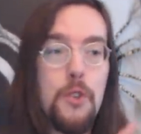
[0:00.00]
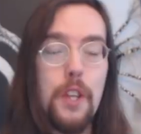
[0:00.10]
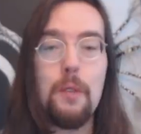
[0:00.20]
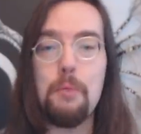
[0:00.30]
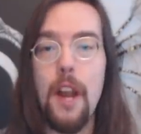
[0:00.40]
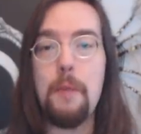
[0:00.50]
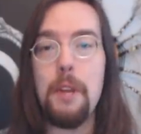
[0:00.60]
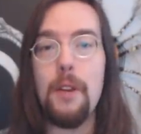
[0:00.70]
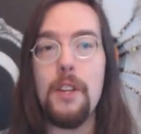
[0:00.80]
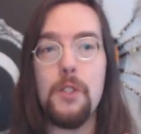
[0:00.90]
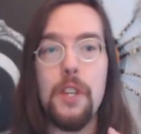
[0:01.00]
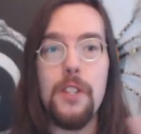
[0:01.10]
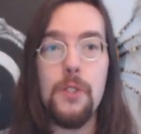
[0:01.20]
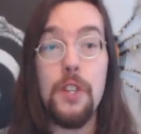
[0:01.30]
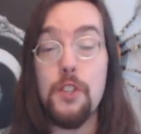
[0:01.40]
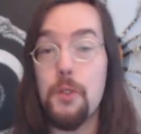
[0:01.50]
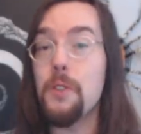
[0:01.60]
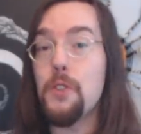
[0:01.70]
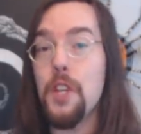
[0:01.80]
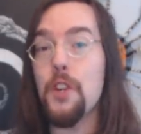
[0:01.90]
During the primaries, the
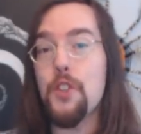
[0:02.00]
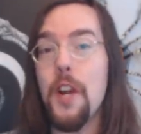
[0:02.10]
constituency you're